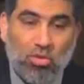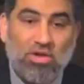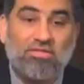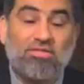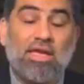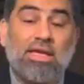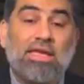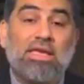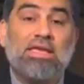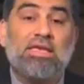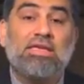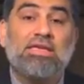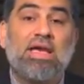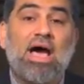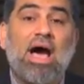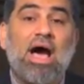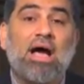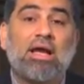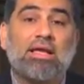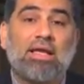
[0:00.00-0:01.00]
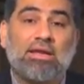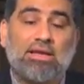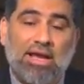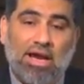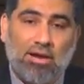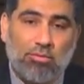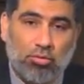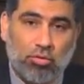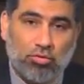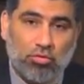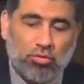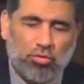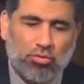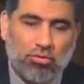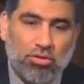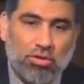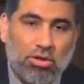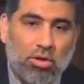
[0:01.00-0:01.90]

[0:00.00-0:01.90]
We say iyyaka na'budu.